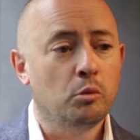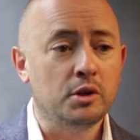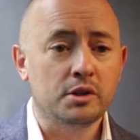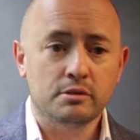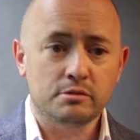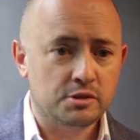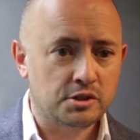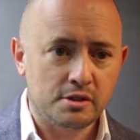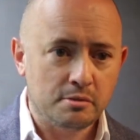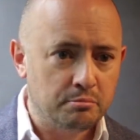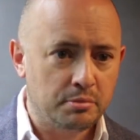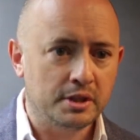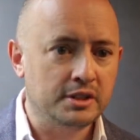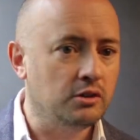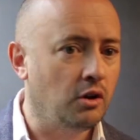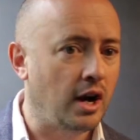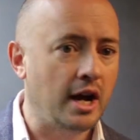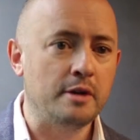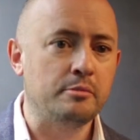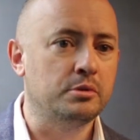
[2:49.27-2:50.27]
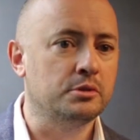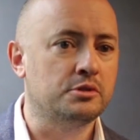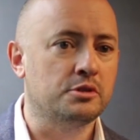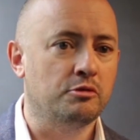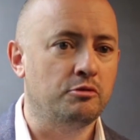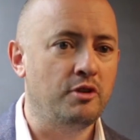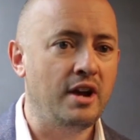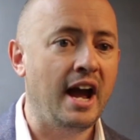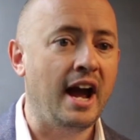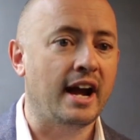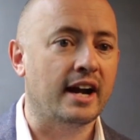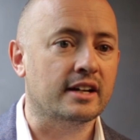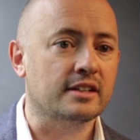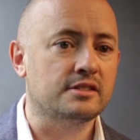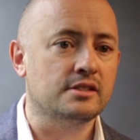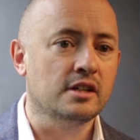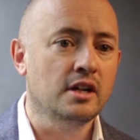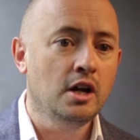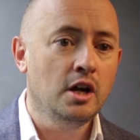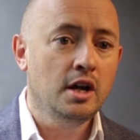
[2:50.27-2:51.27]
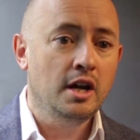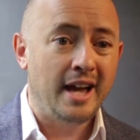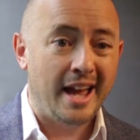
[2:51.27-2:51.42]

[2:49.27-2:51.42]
were simply not able to react.